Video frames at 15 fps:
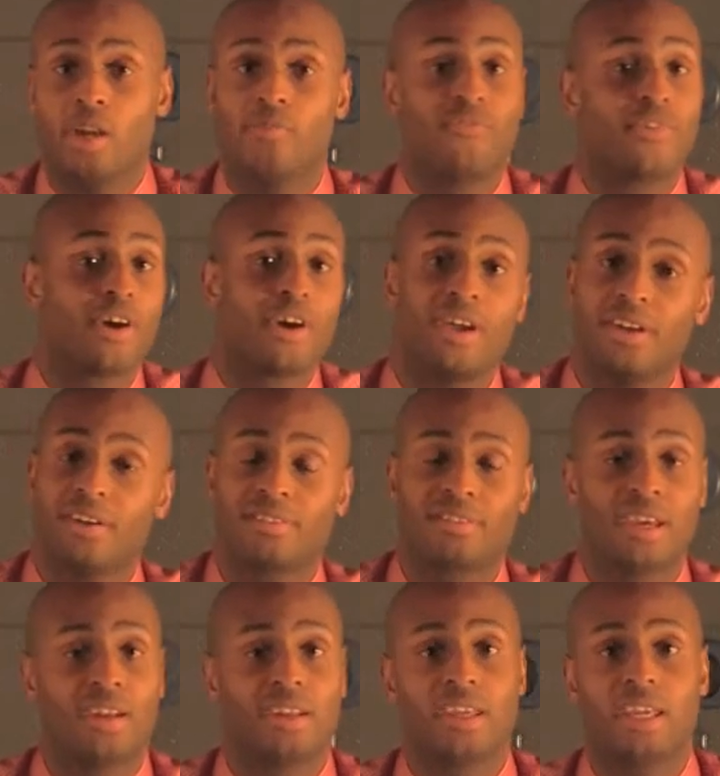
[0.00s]
Very
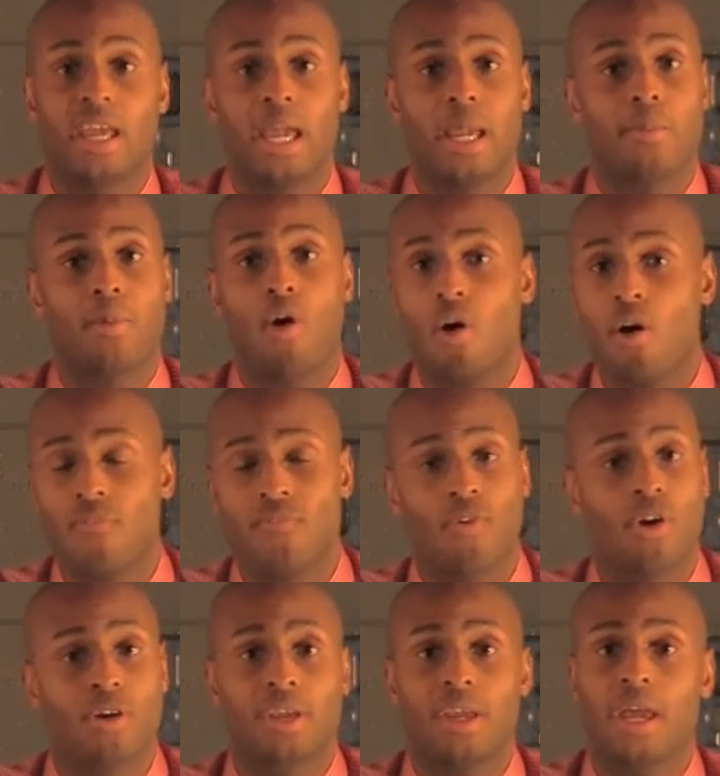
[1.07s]
entertaining game,
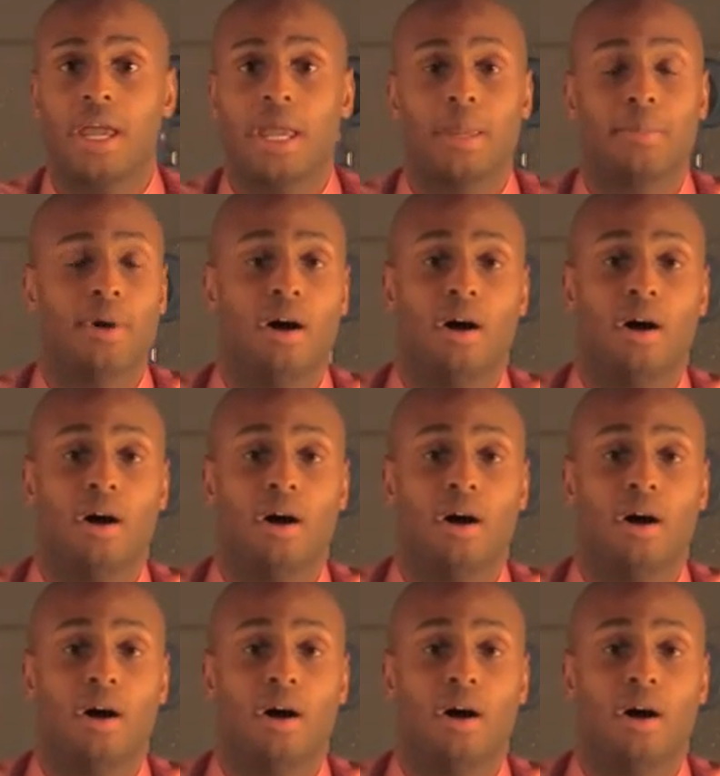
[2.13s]
hard-fought game.